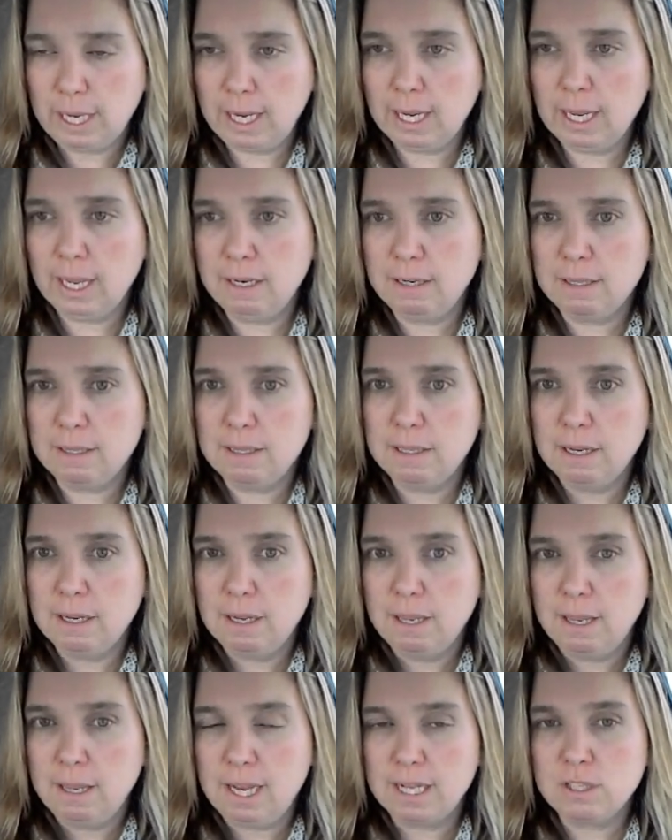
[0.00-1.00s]
and
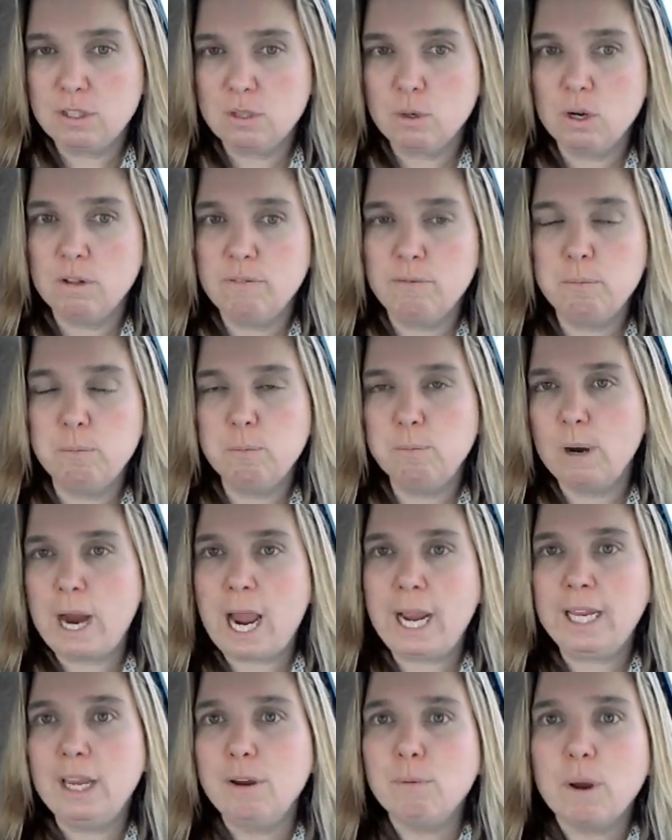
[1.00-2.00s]
it's sort of
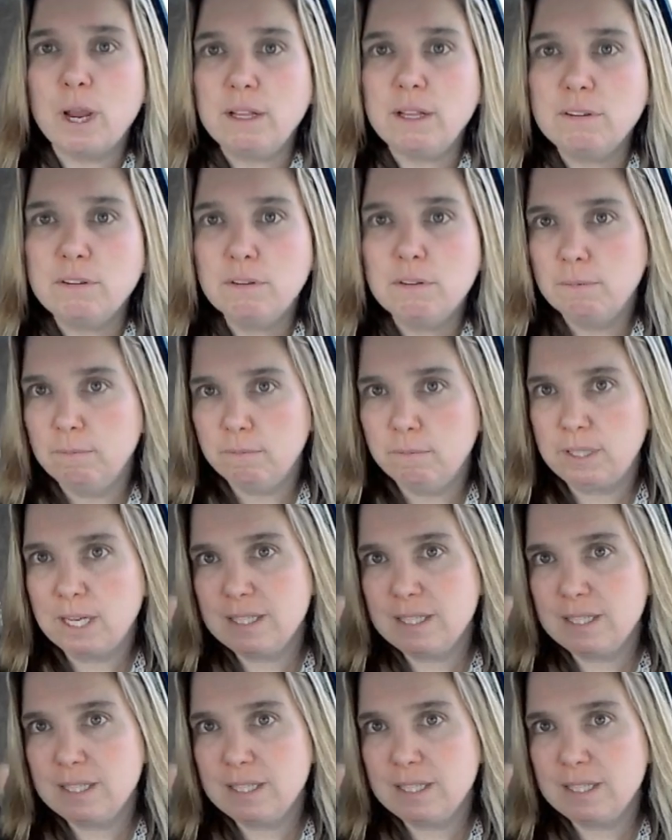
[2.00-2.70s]
bragging rights.